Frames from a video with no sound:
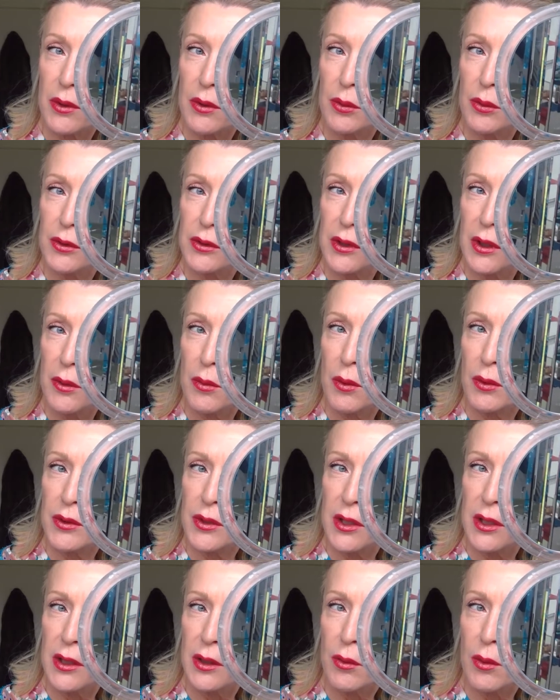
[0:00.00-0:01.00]
but you also
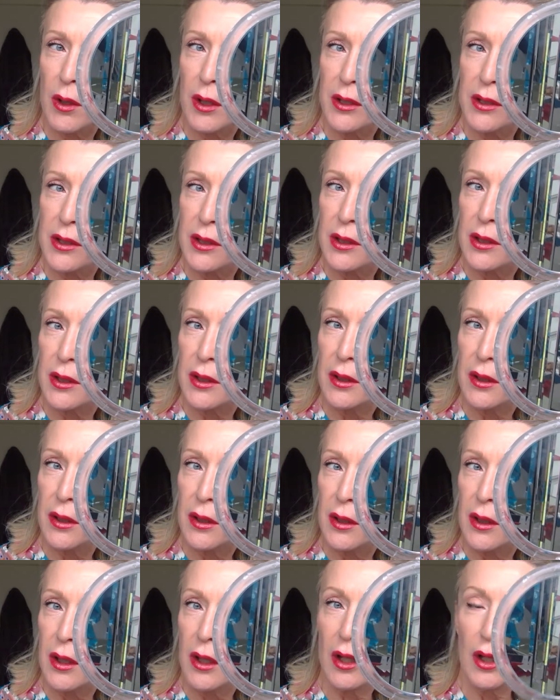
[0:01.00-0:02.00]
want it quite
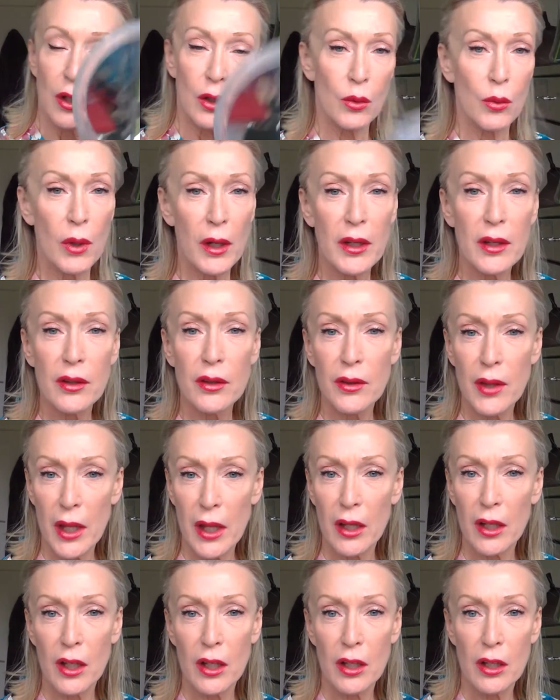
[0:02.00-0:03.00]

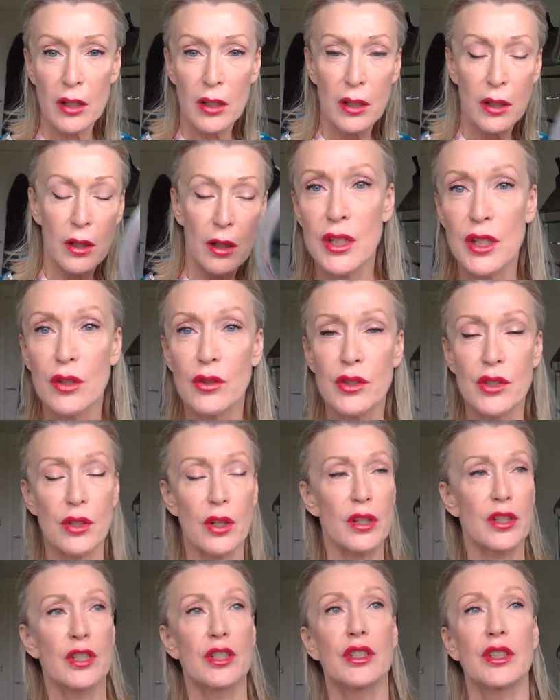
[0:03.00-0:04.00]
thick. So you're
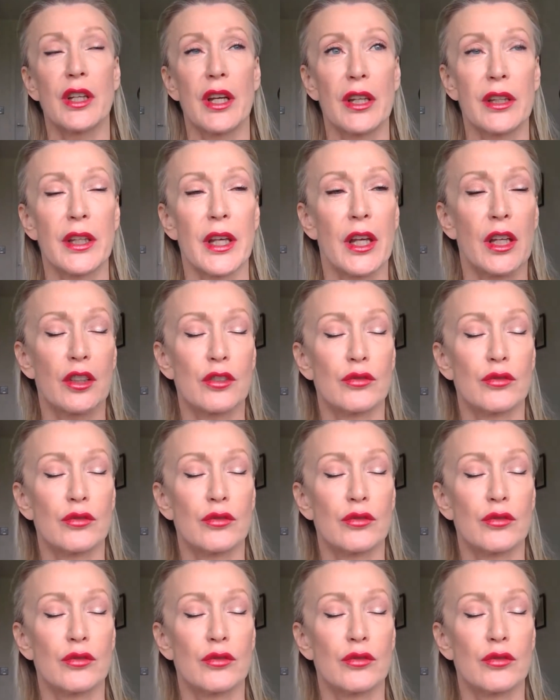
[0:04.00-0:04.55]
starting to get